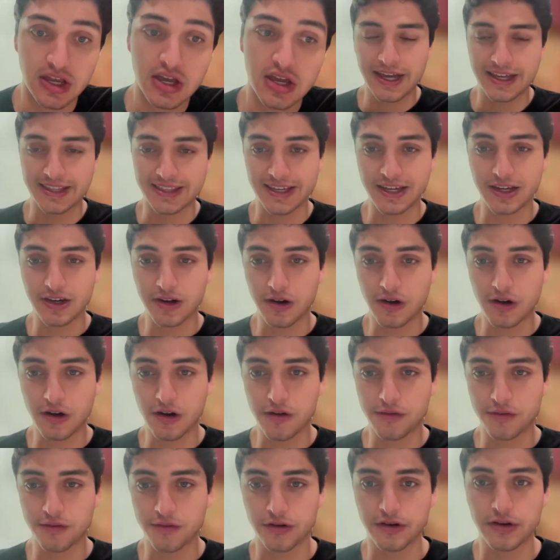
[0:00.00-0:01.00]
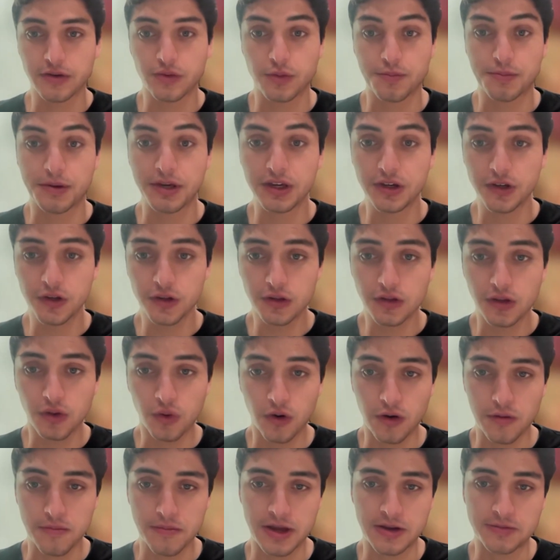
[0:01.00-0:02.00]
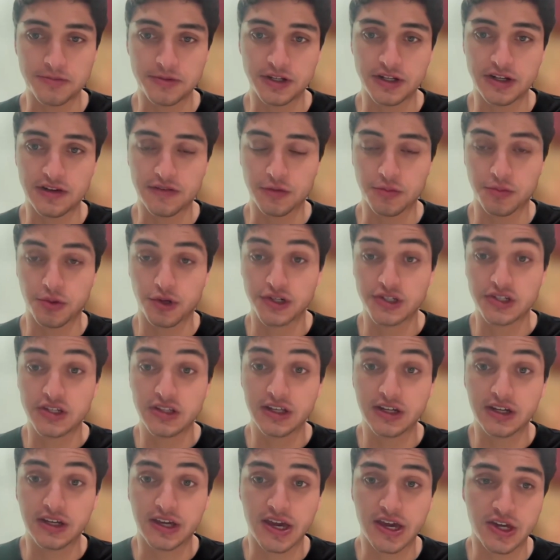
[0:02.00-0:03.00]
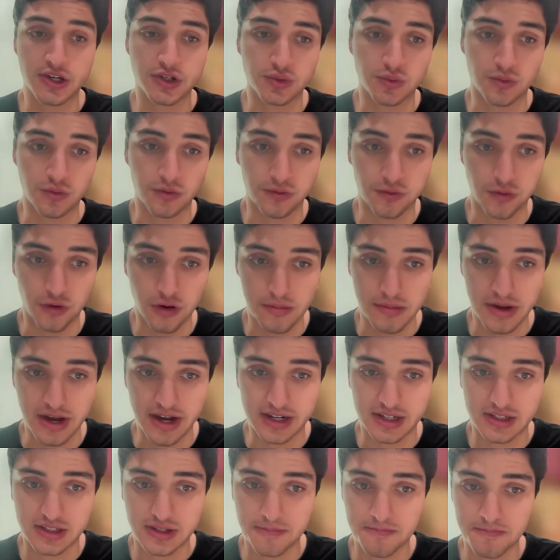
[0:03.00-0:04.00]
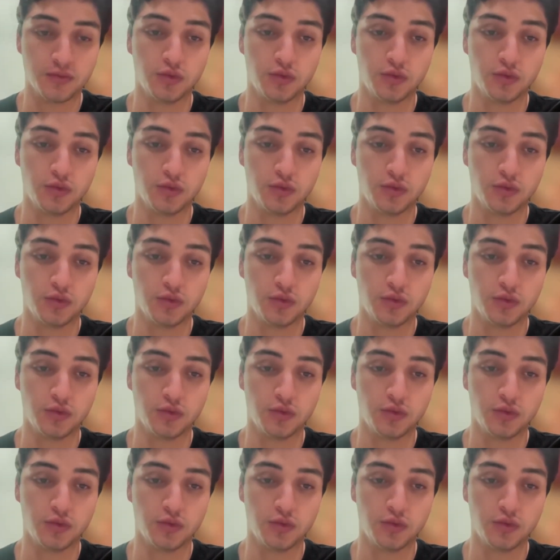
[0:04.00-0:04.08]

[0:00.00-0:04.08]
And they call for a repeal or amendment of the Prison Litigation Reform Act,